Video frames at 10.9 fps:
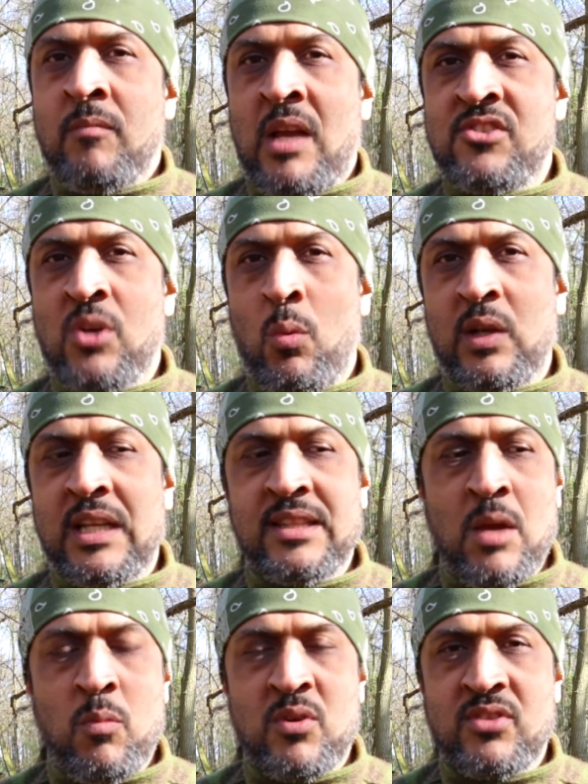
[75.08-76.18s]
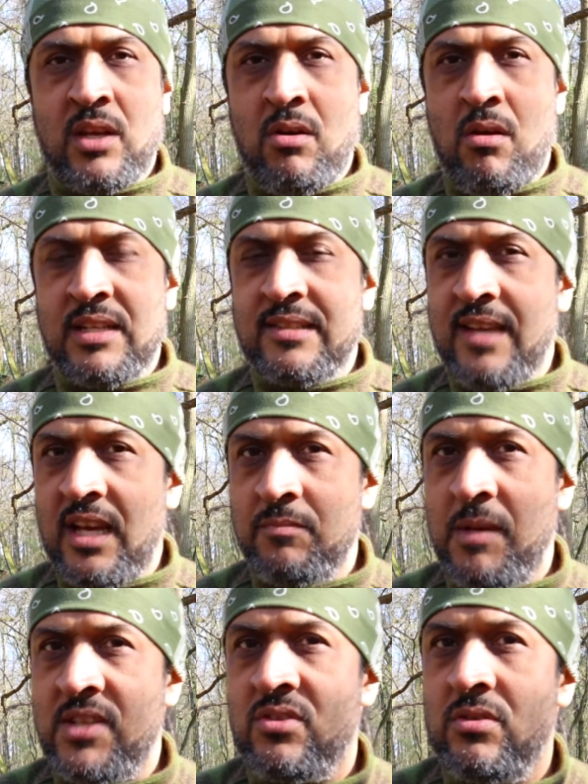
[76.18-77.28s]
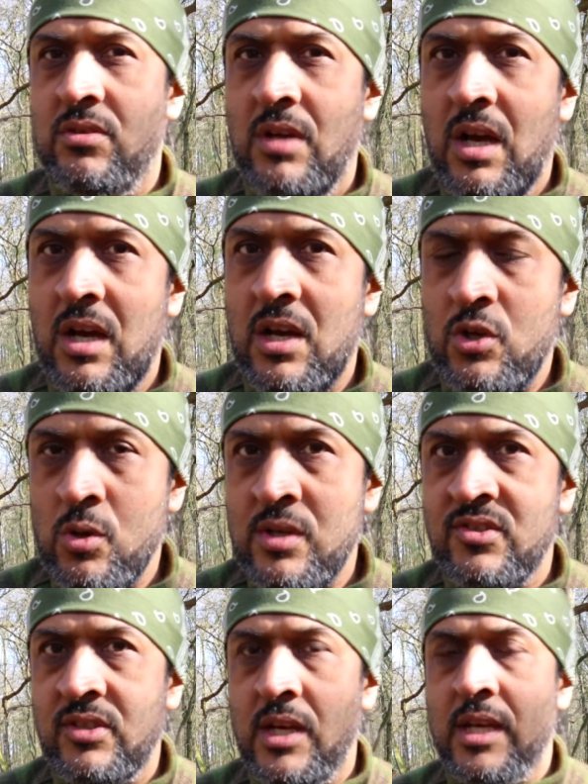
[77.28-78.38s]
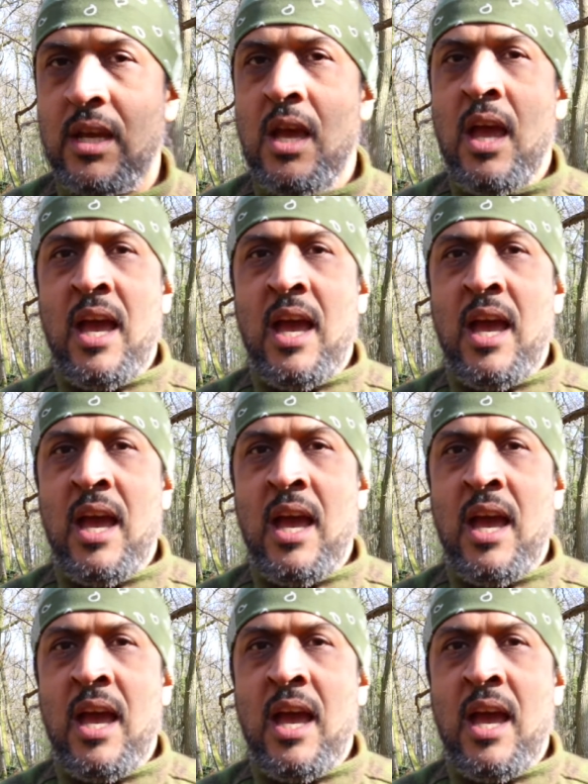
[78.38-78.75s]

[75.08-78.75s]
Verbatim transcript: And so what they did was they kindly tagged me to uh, cook a steak